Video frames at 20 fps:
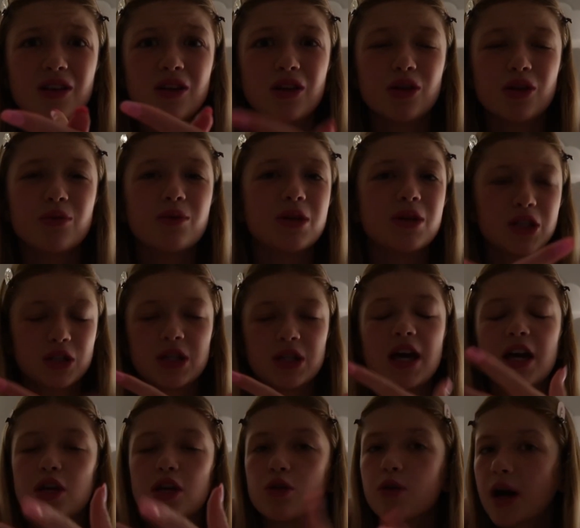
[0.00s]

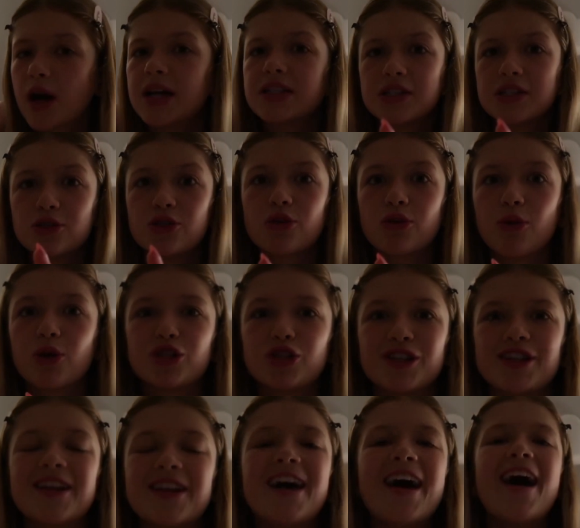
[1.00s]
that you guys enjoy
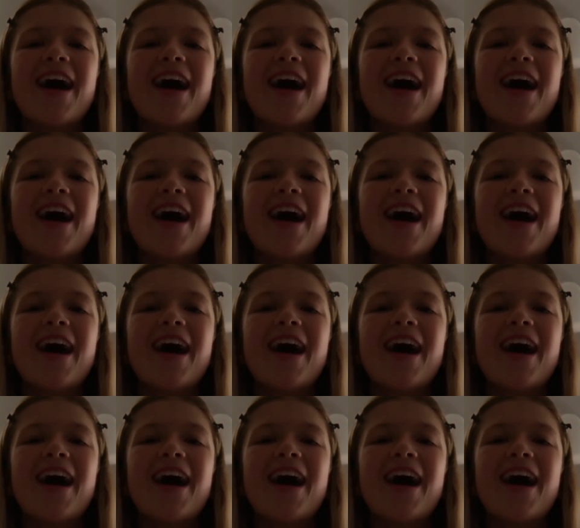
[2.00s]
watching.